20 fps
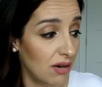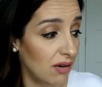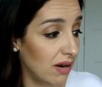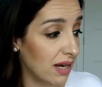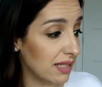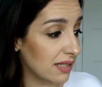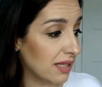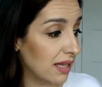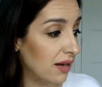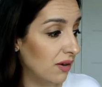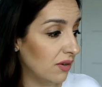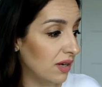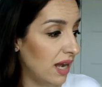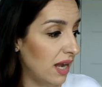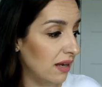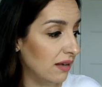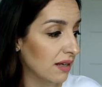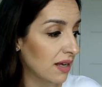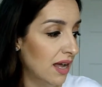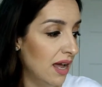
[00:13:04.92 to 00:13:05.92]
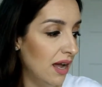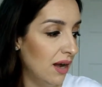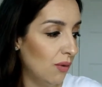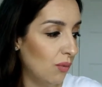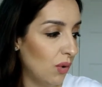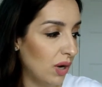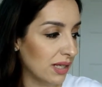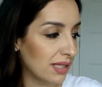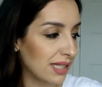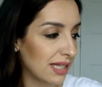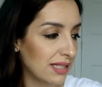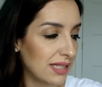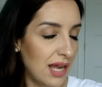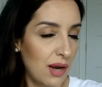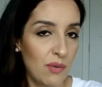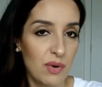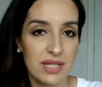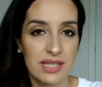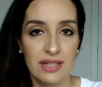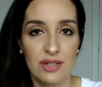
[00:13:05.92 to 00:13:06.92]
I said, okay, well, since I
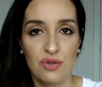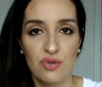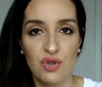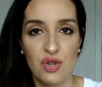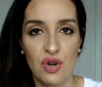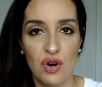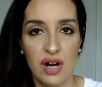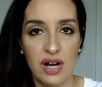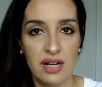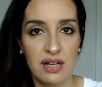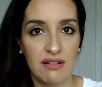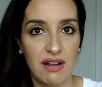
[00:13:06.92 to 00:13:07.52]
was in New York,